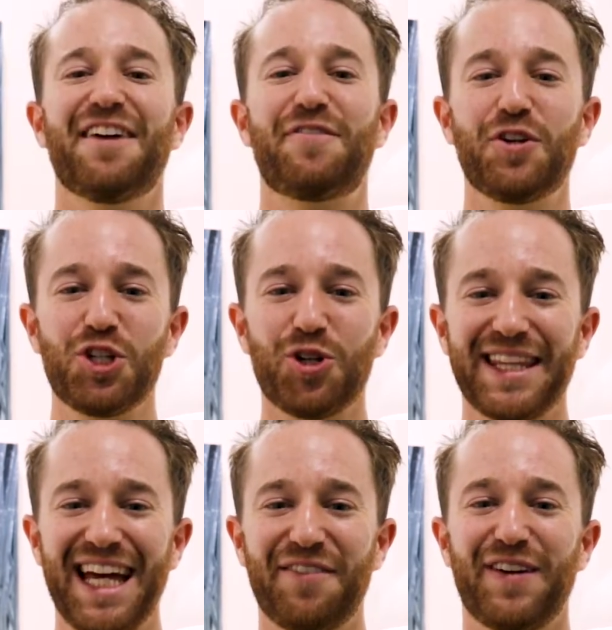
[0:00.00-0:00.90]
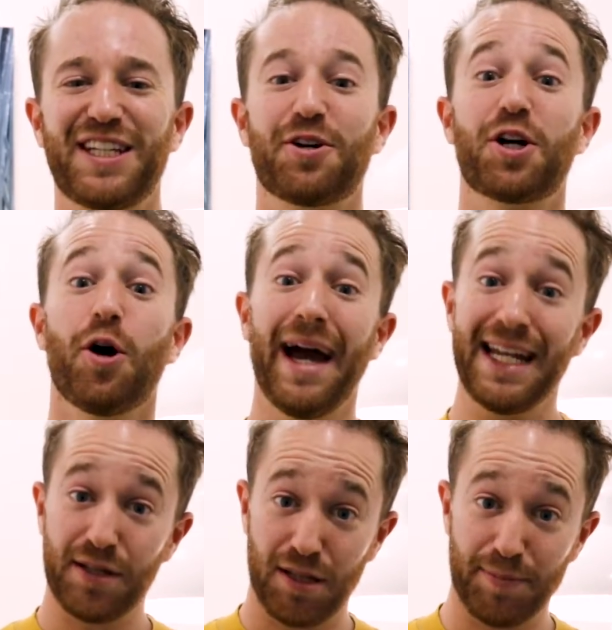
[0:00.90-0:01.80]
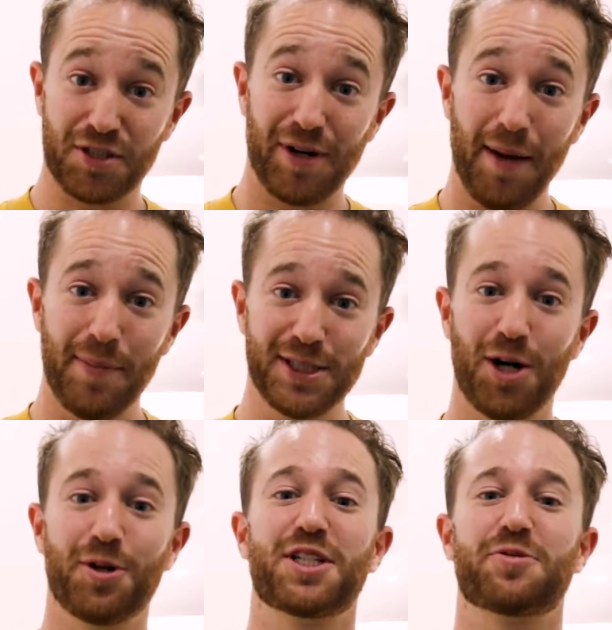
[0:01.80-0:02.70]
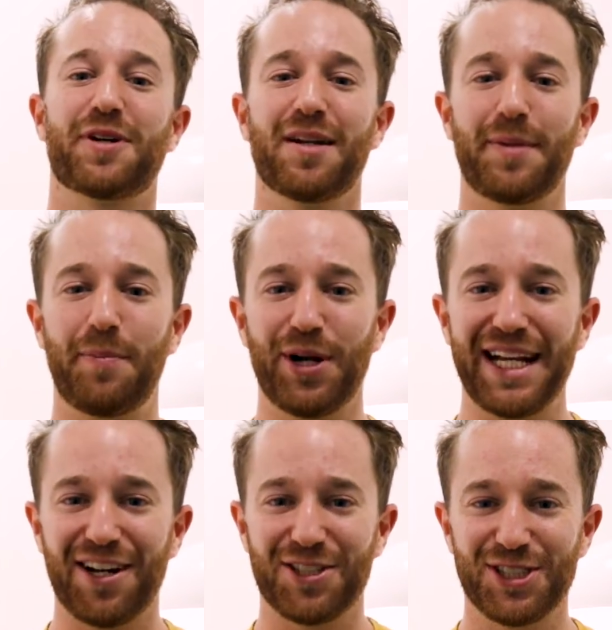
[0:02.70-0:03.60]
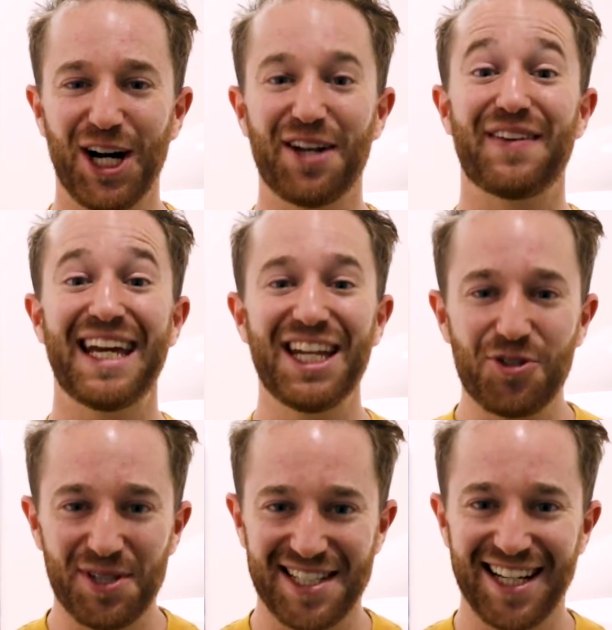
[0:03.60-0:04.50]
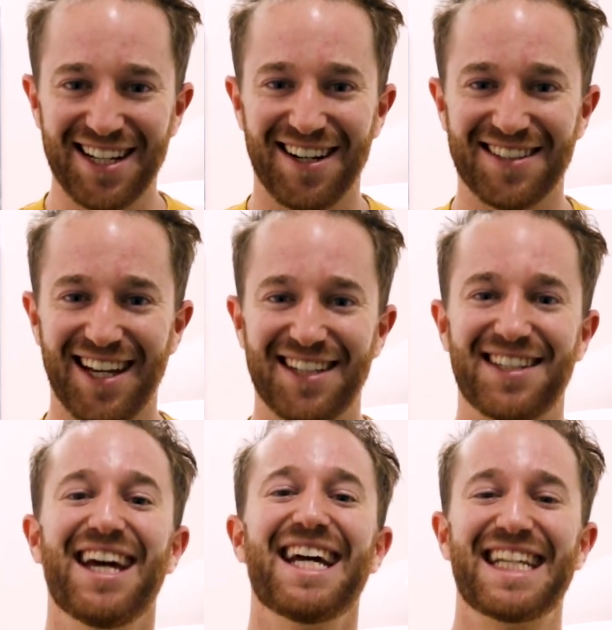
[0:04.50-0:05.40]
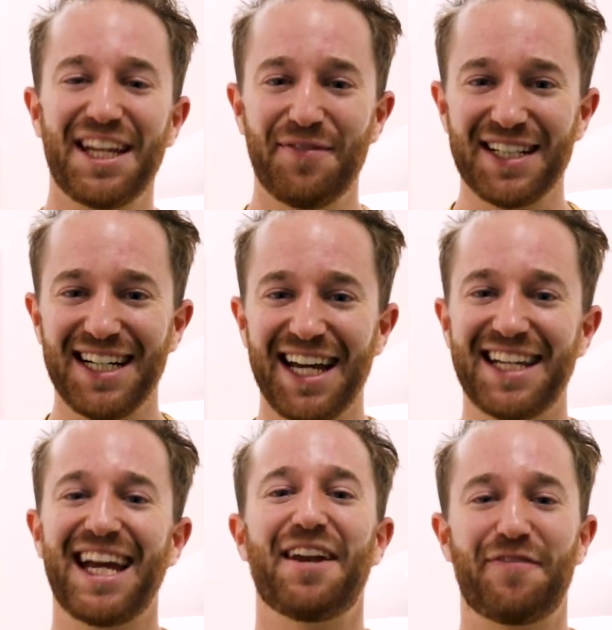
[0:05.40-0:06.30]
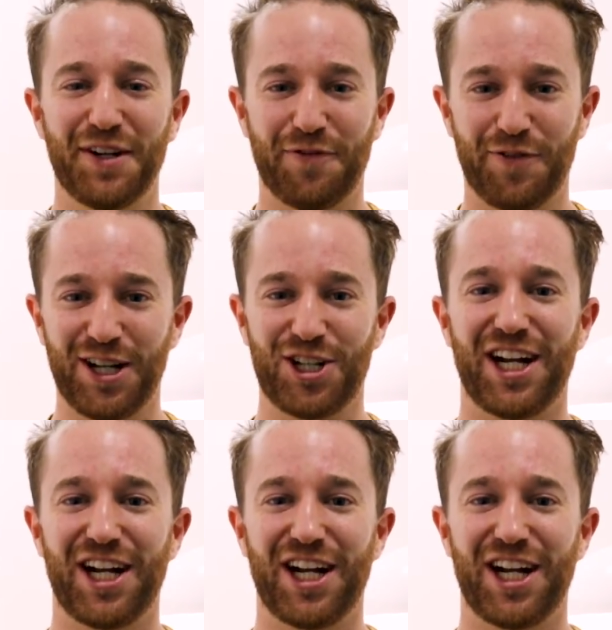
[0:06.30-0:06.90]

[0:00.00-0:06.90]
If you enjoyed that video, go ahead and subscribe below because we're going to be putting out a lot of interesting content. Give it a like and feel free to